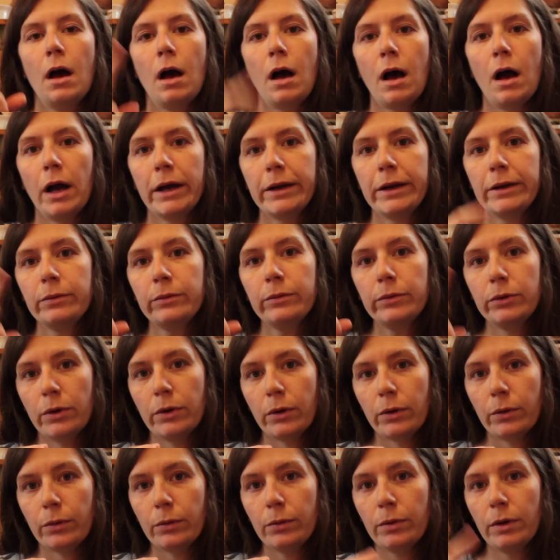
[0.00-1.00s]
I don't
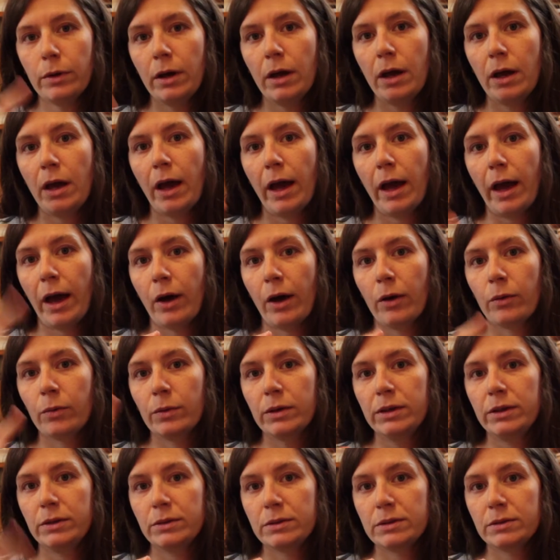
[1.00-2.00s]
know how
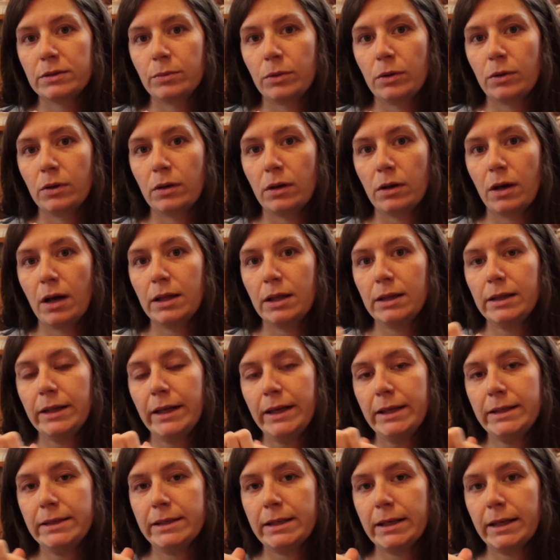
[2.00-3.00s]
reusable a
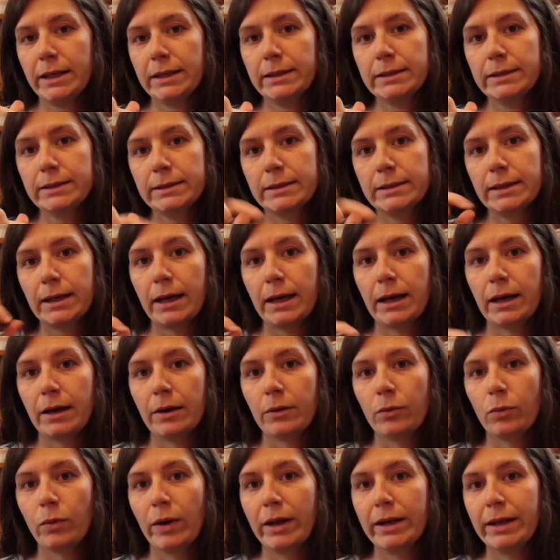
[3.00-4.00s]
lid is
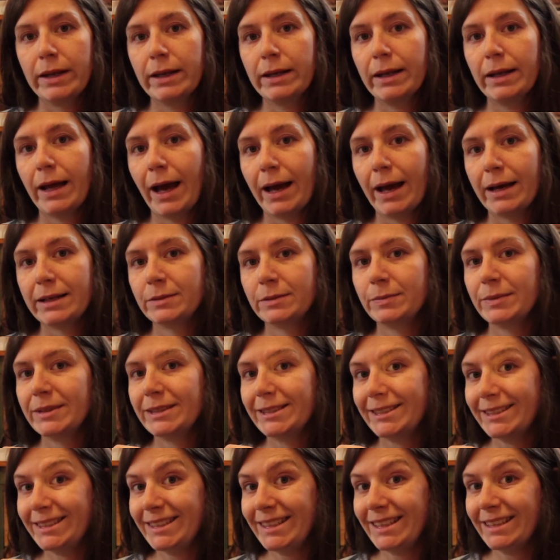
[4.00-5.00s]
when it has been
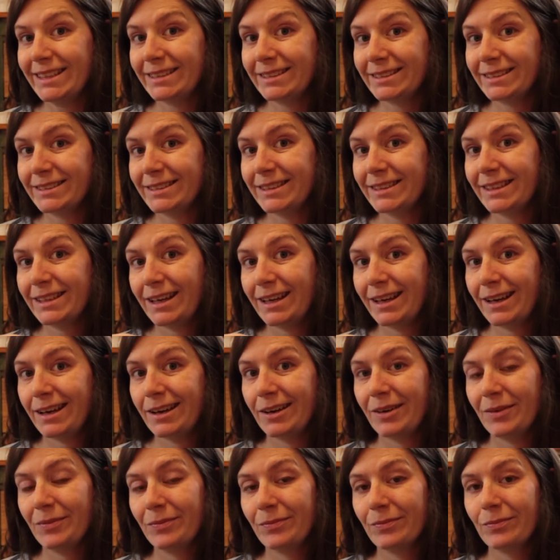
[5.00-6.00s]
sealed
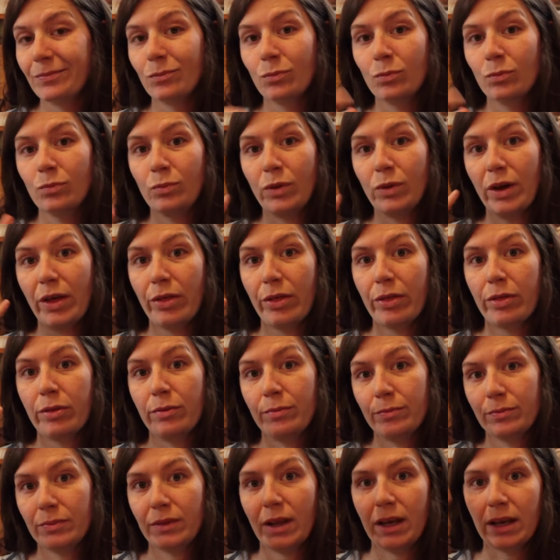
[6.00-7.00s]
with
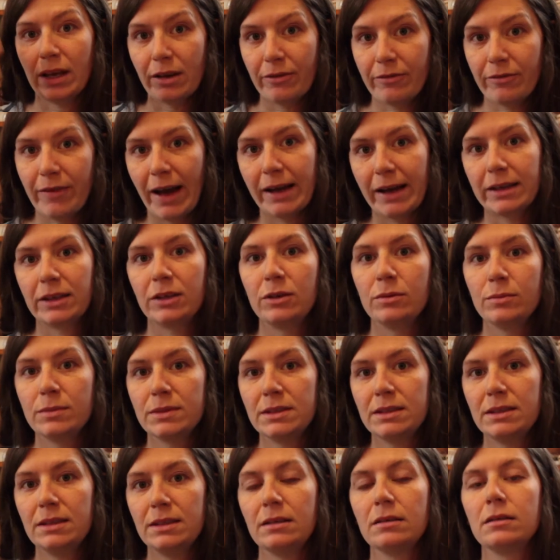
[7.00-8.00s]
like a vacuum
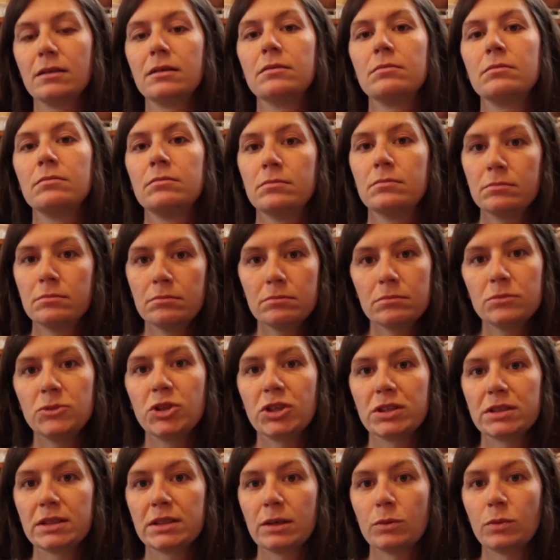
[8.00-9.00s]
seal,
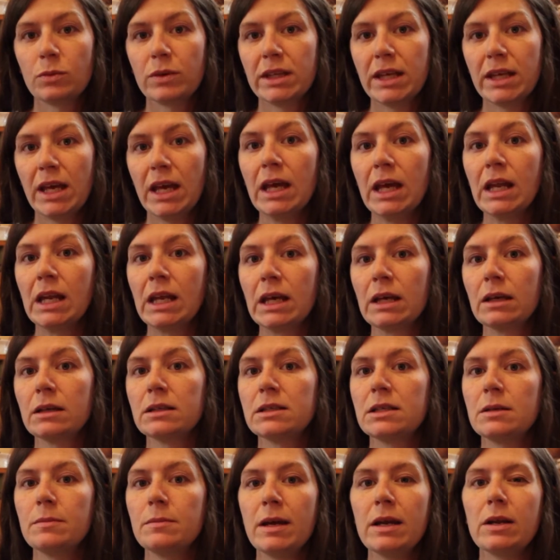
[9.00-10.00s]
just like with canning
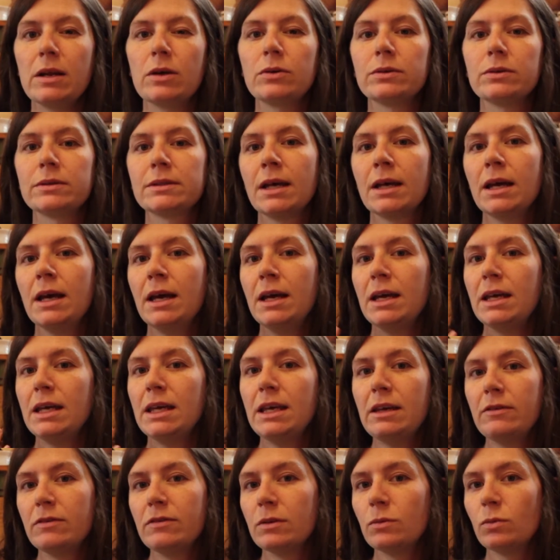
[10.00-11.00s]
tomatoes.
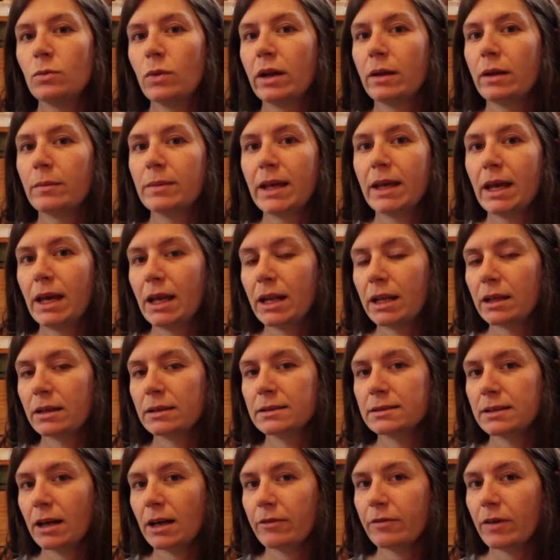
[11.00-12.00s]
Even when I'm canning
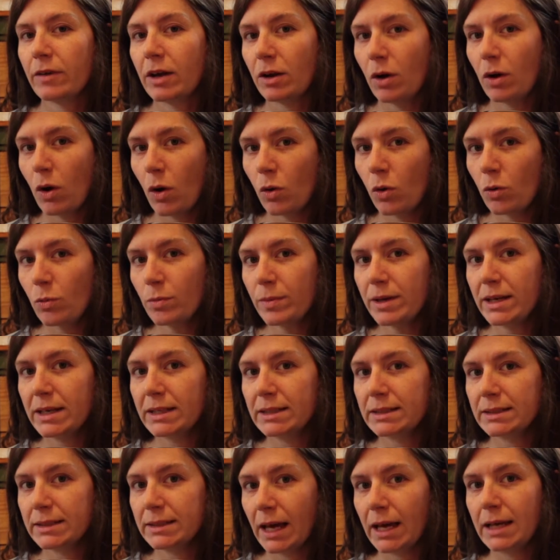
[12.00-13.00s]
stuff at home,
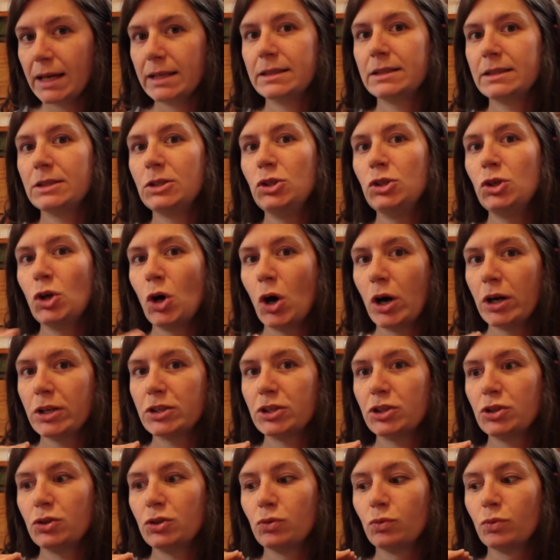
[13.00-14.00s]
it says not
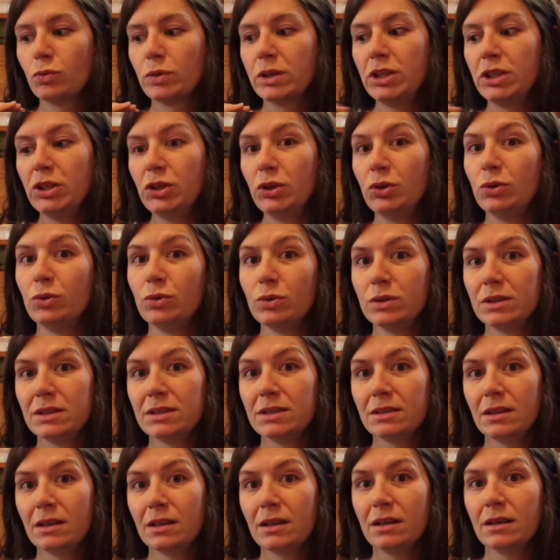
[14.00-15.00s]
to reuse
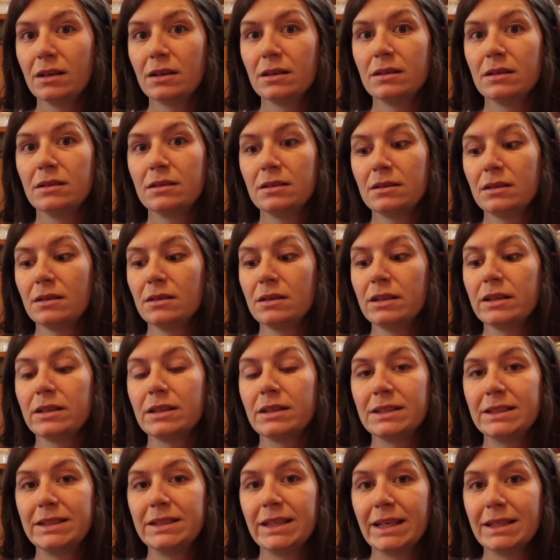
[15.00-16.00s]
the
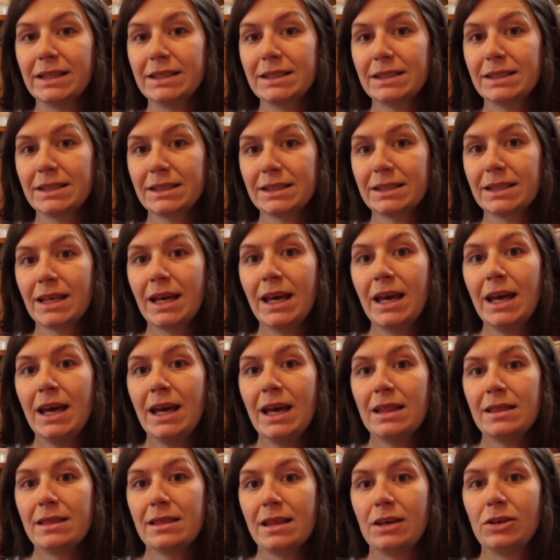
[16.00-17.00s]
little discs
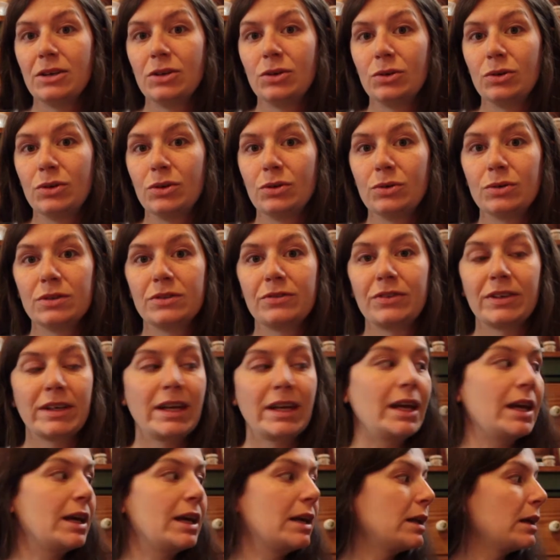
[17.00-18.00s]
that you use for
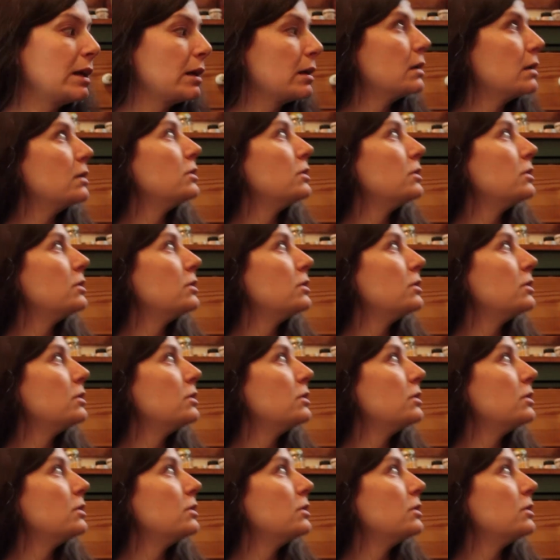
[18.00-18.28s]
canning.